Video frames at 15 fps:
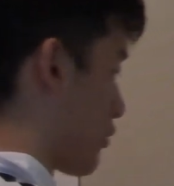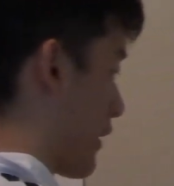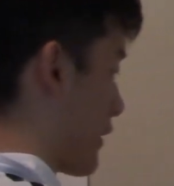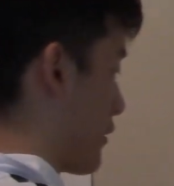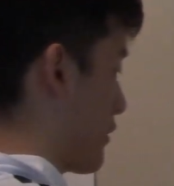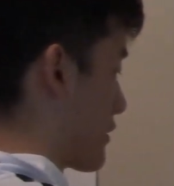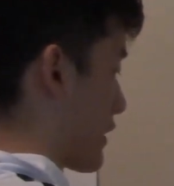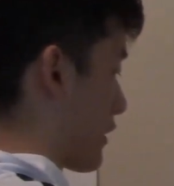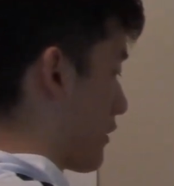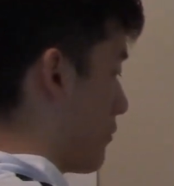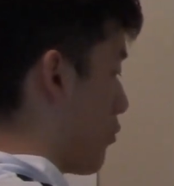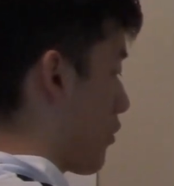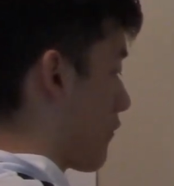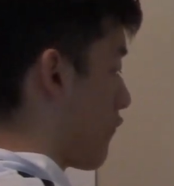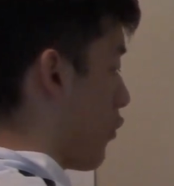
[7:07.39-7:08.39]
right here is like a
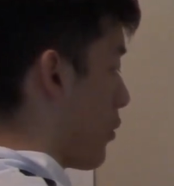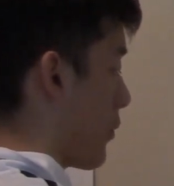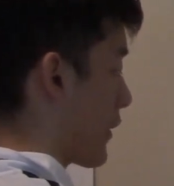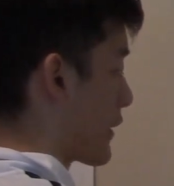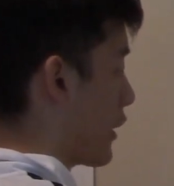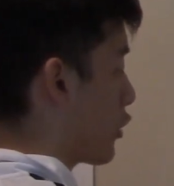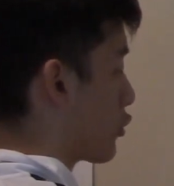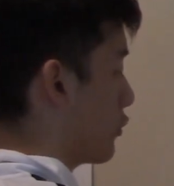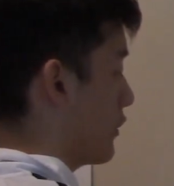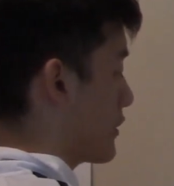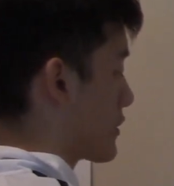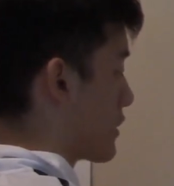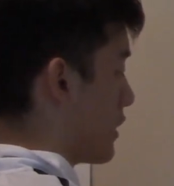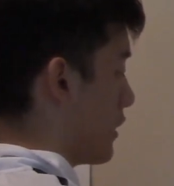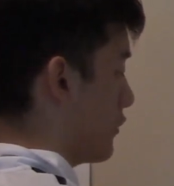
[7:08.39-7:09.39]
more formal
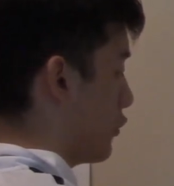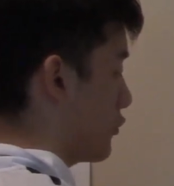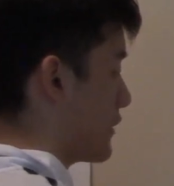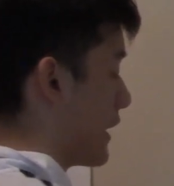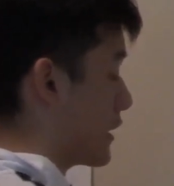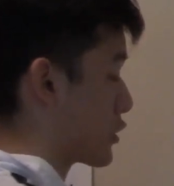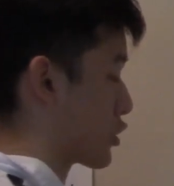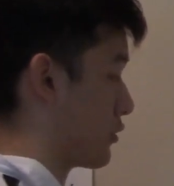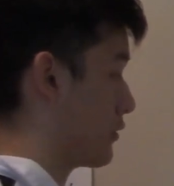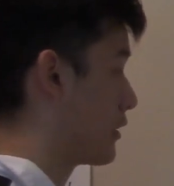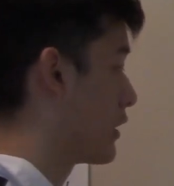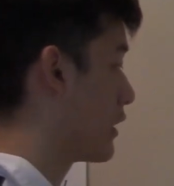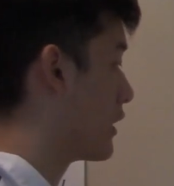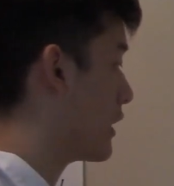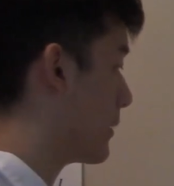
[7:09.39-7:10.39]
calculus notation,
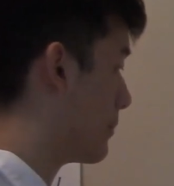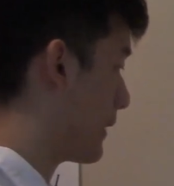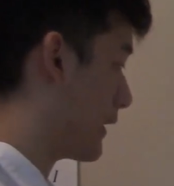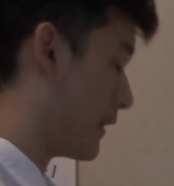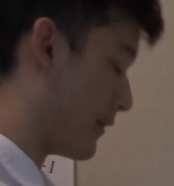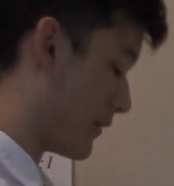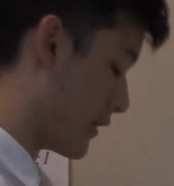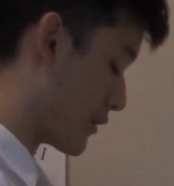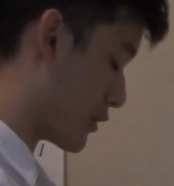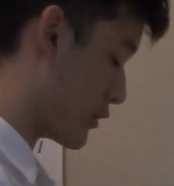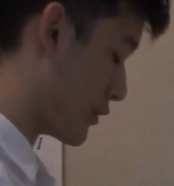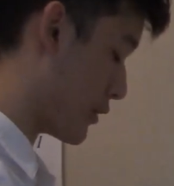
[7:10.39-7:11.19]
meaning this is